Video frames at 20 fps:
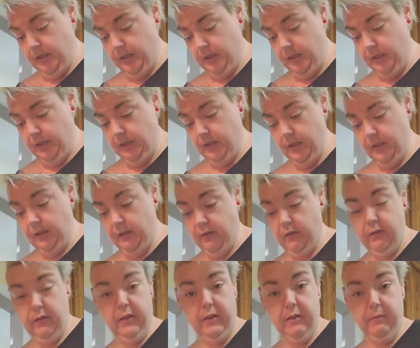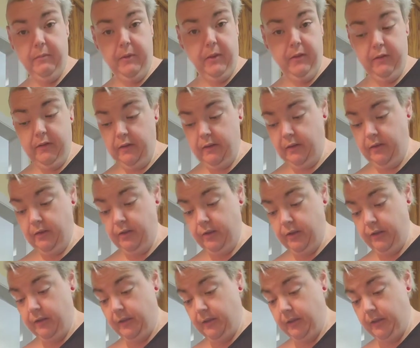And the, oh, it smells
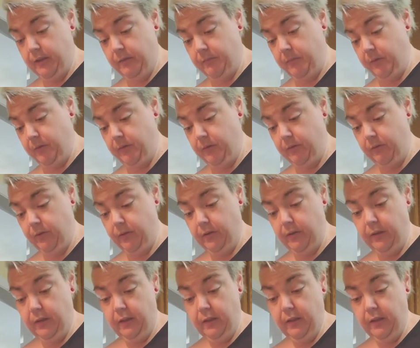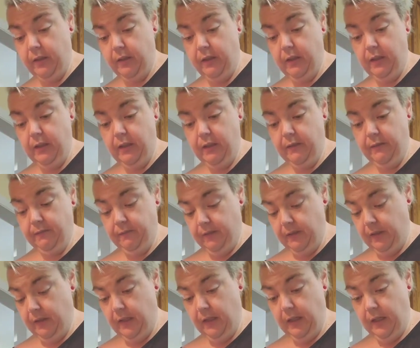delicious. It smells so good.
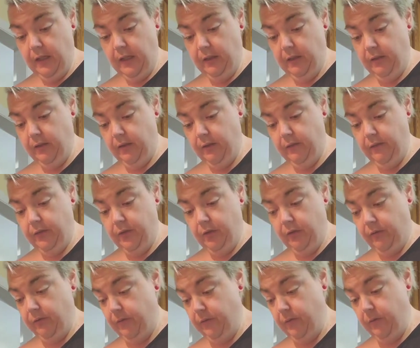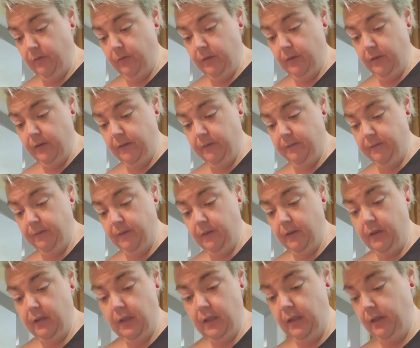I love tofu.
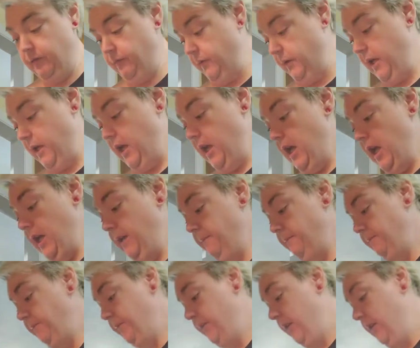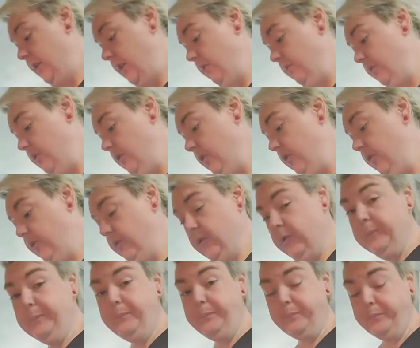I love it. And the thing with
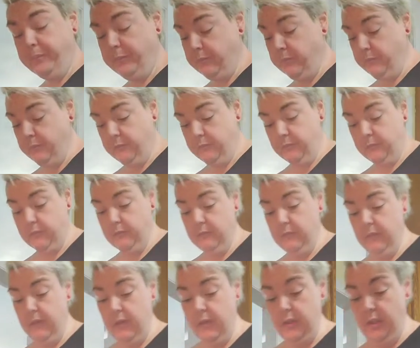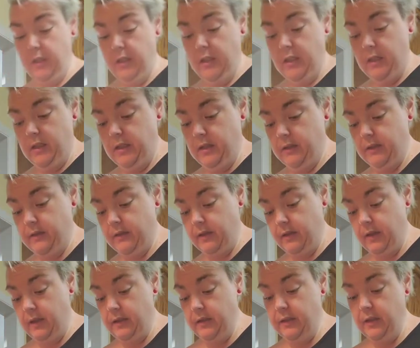tofu is
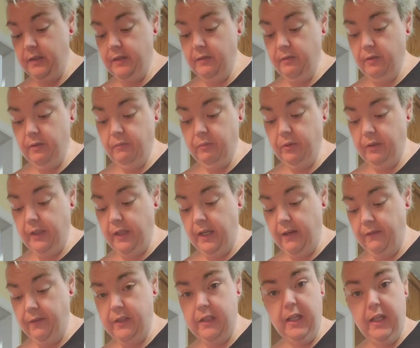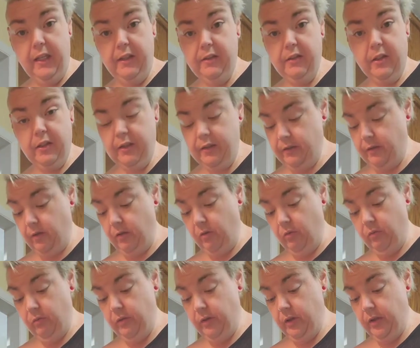it doesn't really have a taste on its
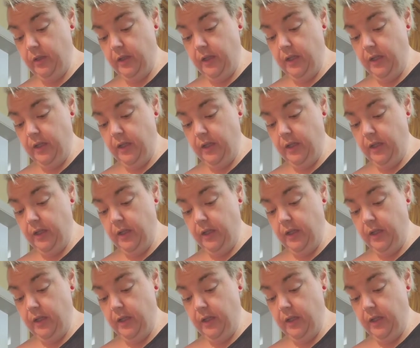own.